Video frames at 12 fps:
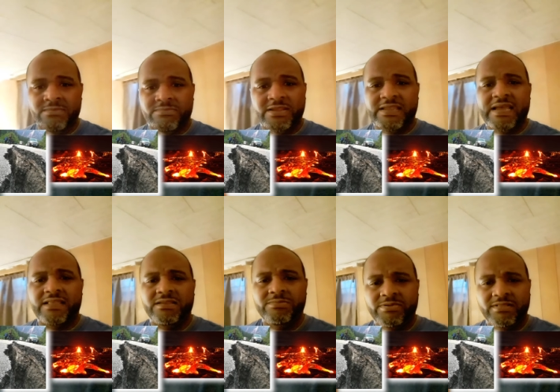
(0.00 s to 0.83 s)
But
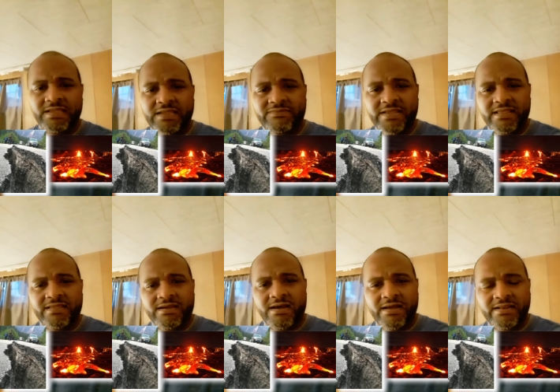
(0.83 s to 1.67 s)
yet you believe
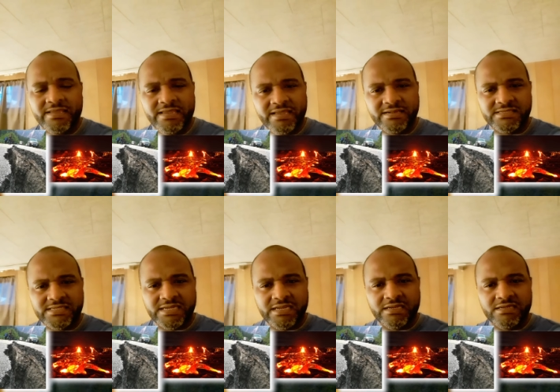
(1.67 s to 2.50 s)
that God can't
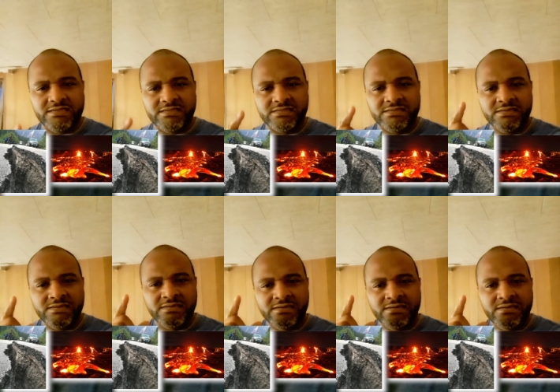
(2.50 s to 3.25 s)
change